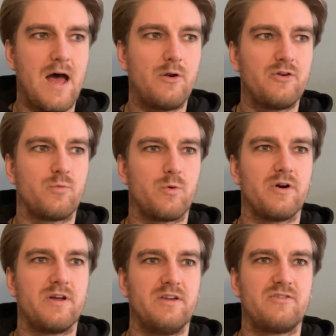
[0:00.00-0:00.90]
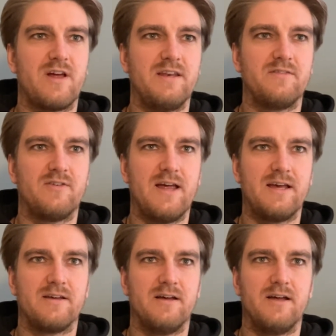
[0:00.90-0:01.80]
this works, it's kind of
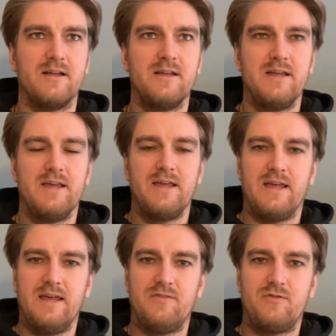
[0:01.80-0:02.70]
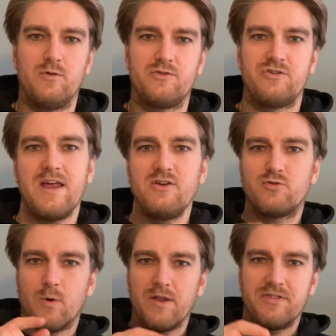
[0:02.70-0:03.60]
like if you change
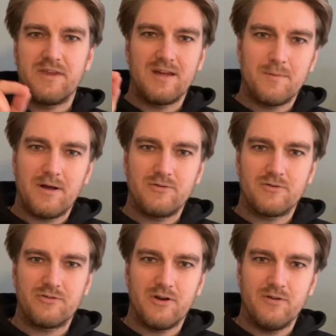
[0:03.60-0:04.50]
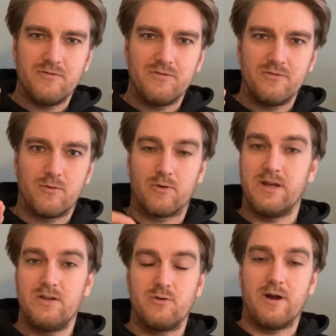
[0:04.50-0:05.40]
one thing about yourself or
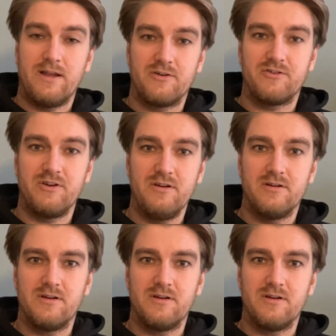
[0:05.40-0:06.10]
in your energy,